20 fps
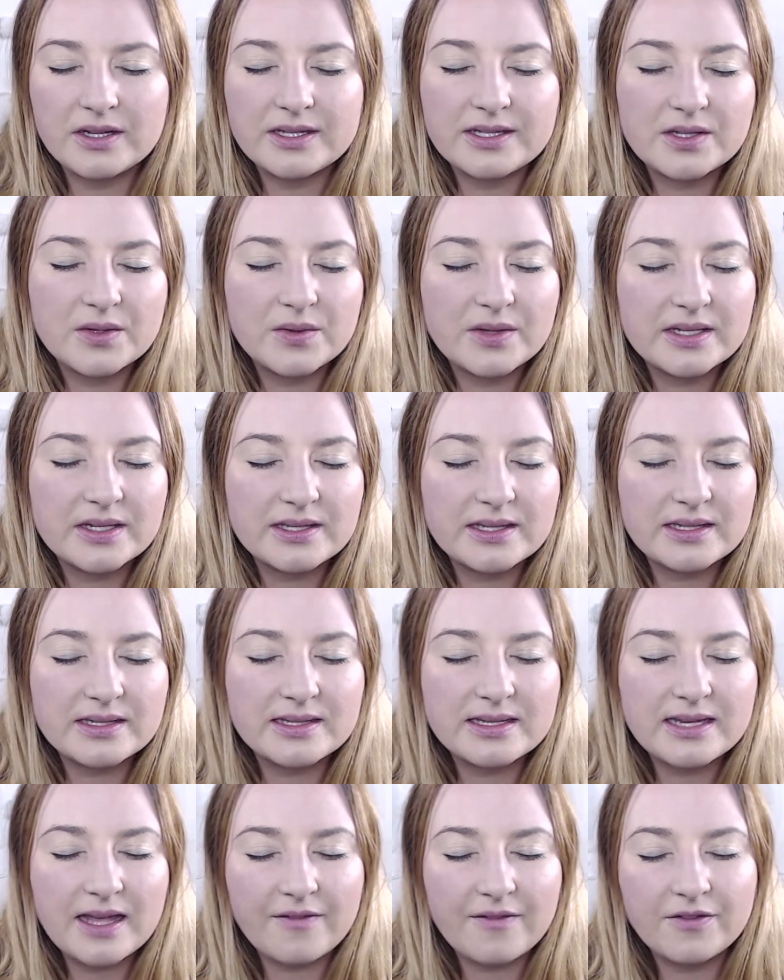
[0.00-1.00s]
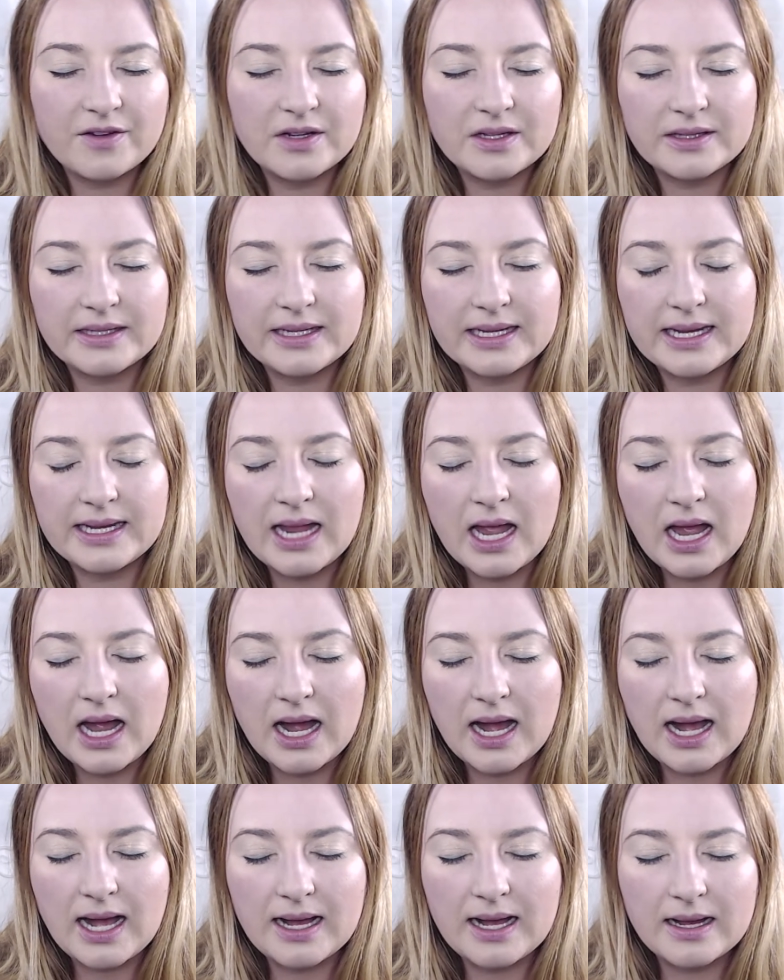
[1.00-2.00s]
So this is definitely
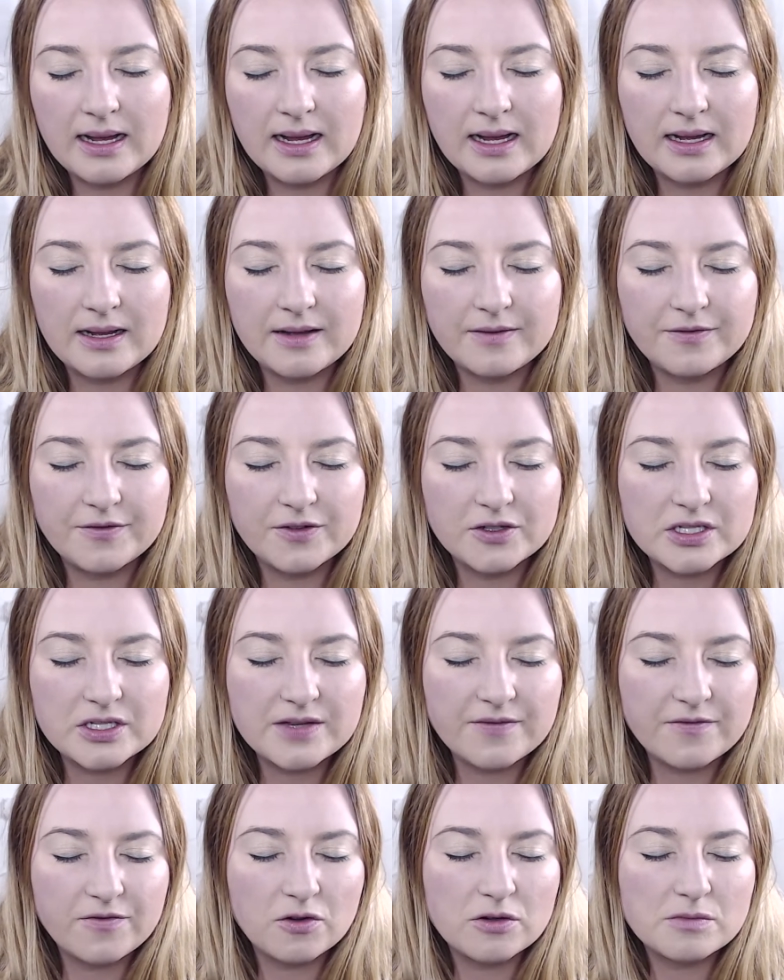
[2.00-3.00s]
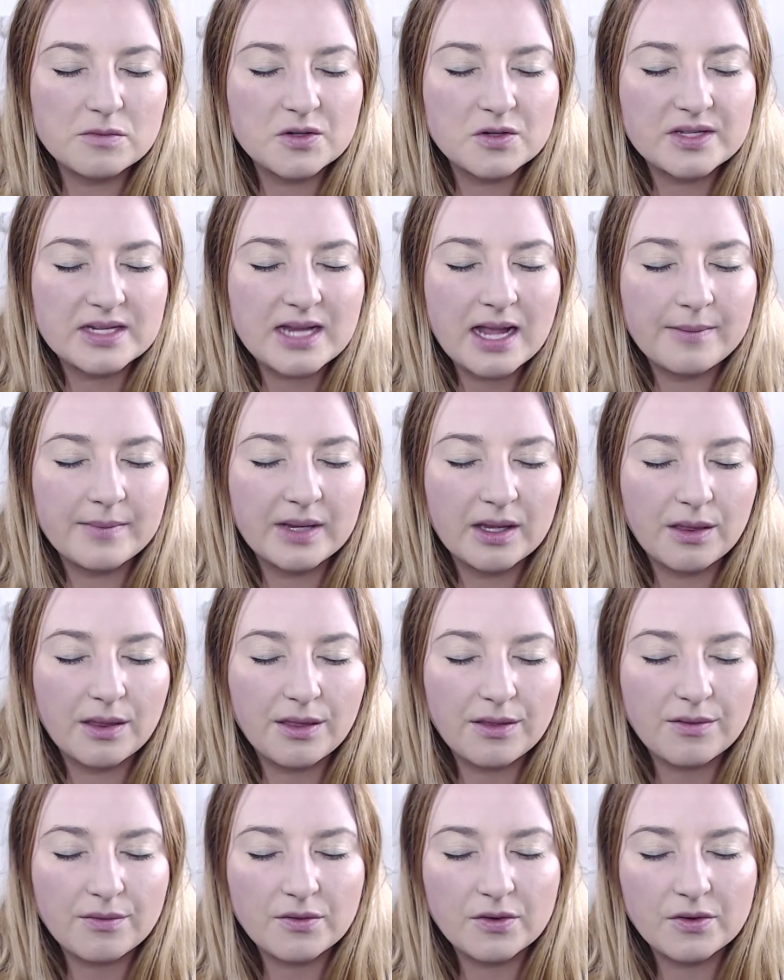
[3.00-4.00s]
uh, uh, first and foremost coming
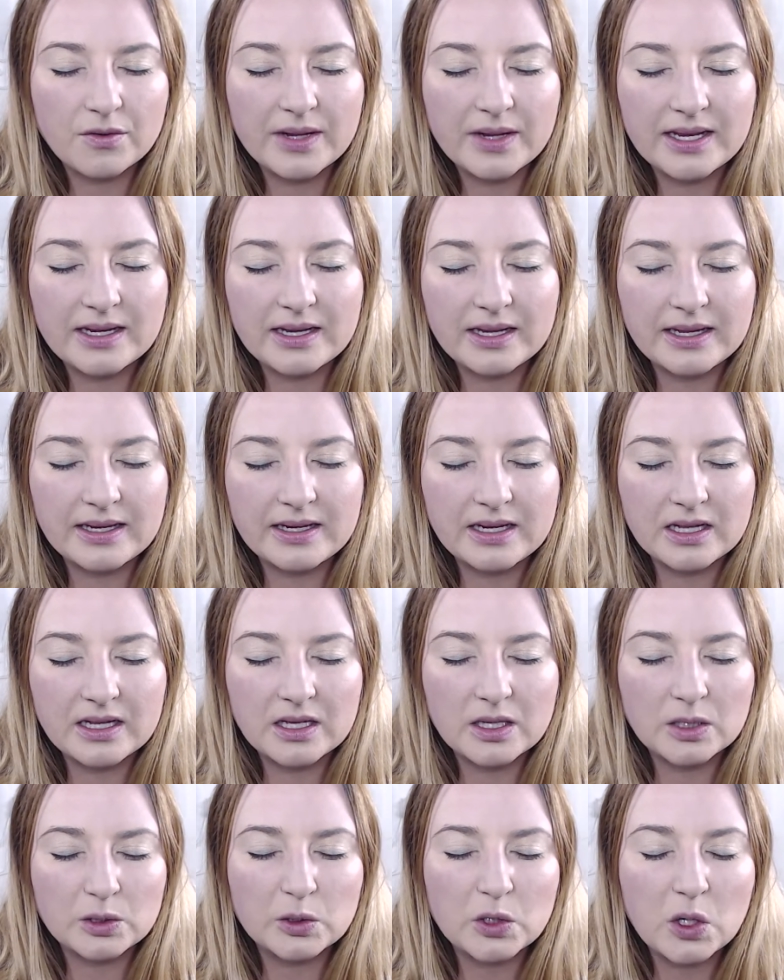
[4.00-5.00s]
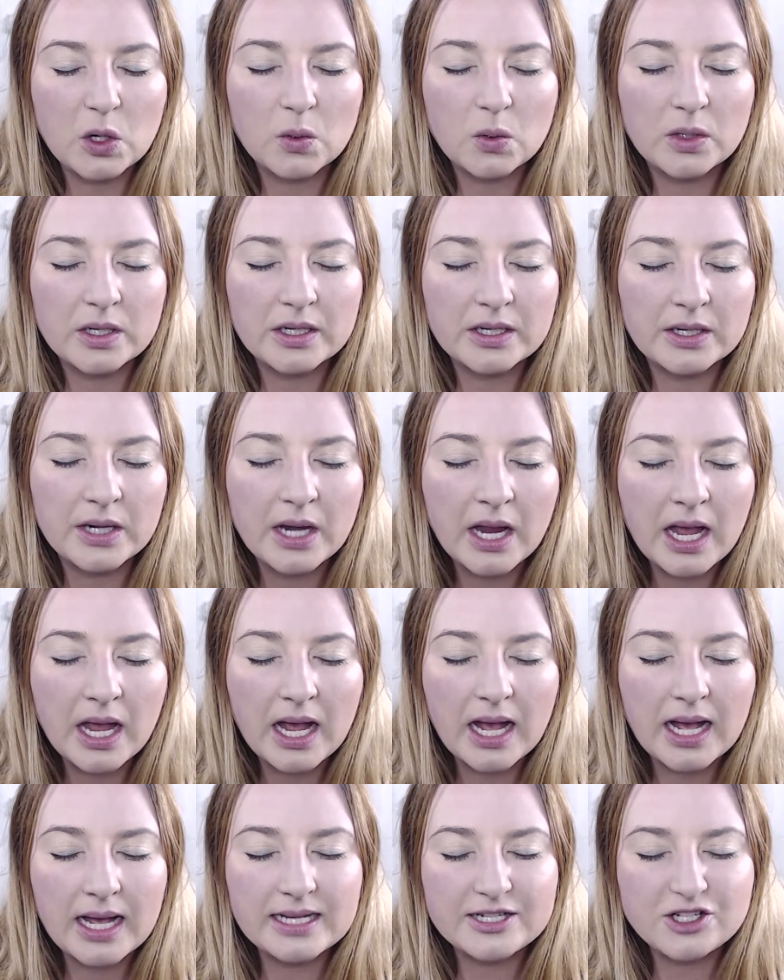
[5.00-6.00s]
through in, in a lower
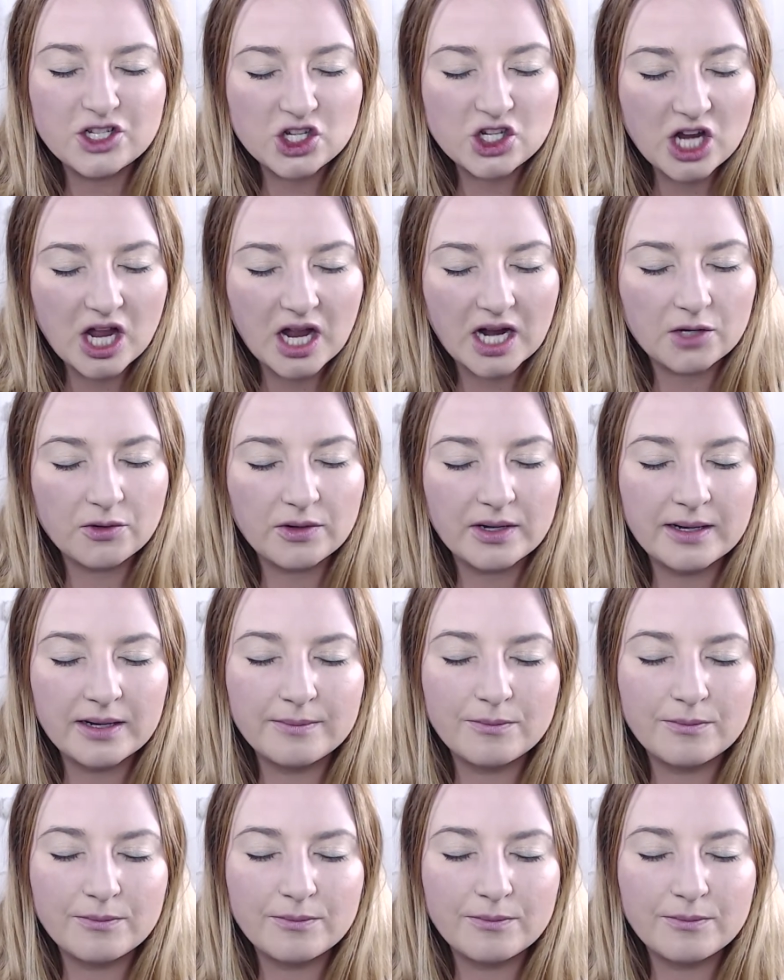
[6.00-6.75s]
uh, chakra,